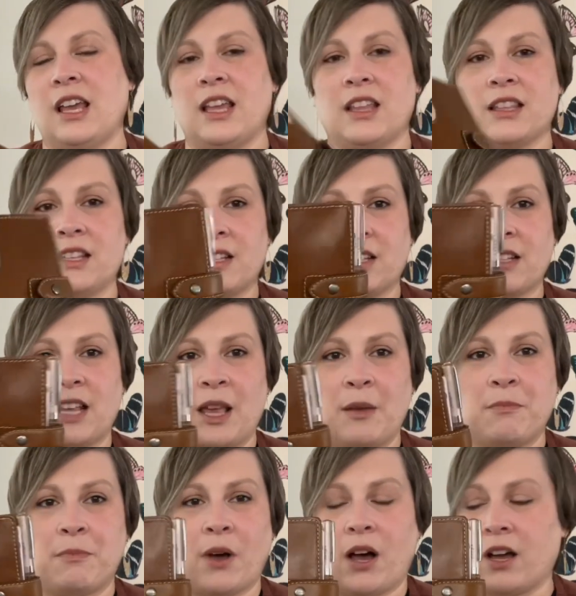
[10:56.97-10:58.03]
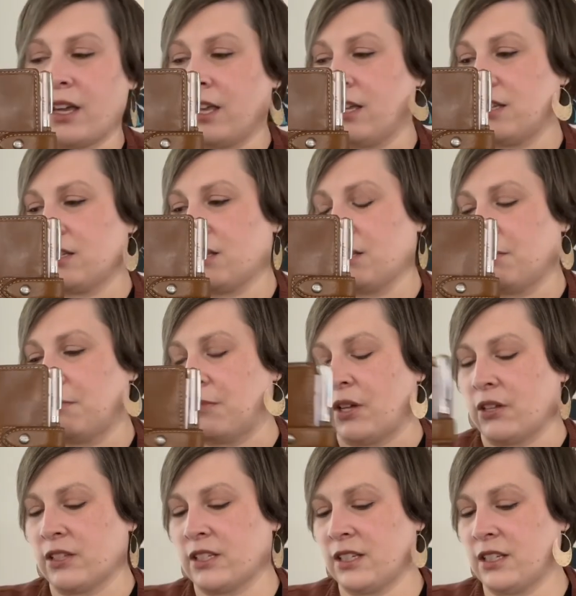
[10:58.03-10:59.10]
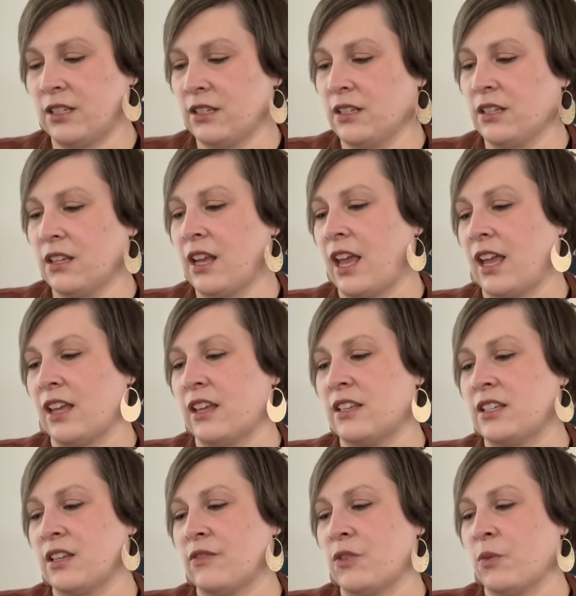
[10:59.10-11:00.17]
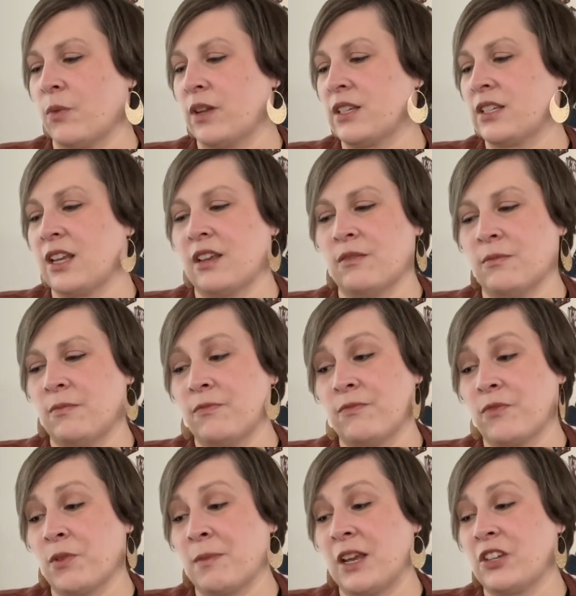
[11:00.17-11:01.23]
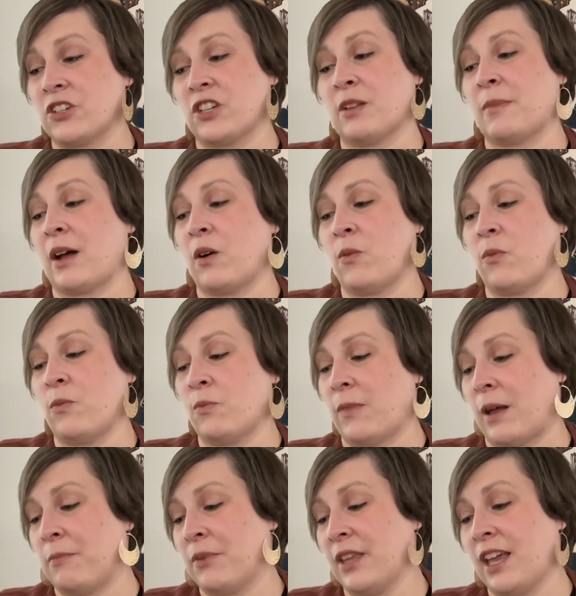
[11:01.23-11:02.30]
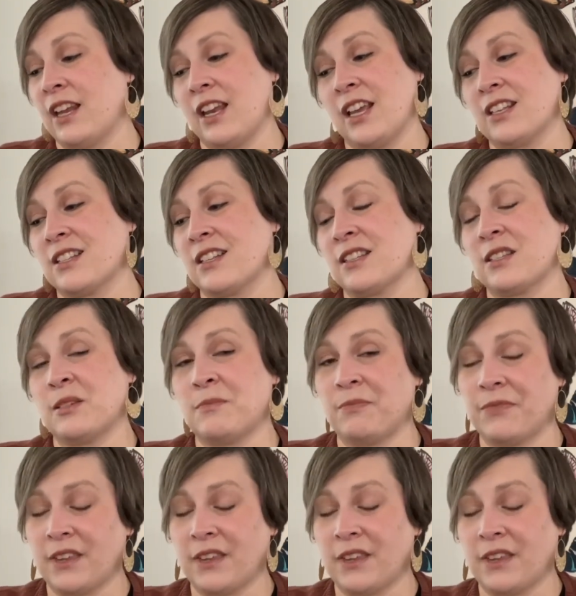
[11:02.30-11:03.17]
This is a pocket Malden, and if you want information about my planning system,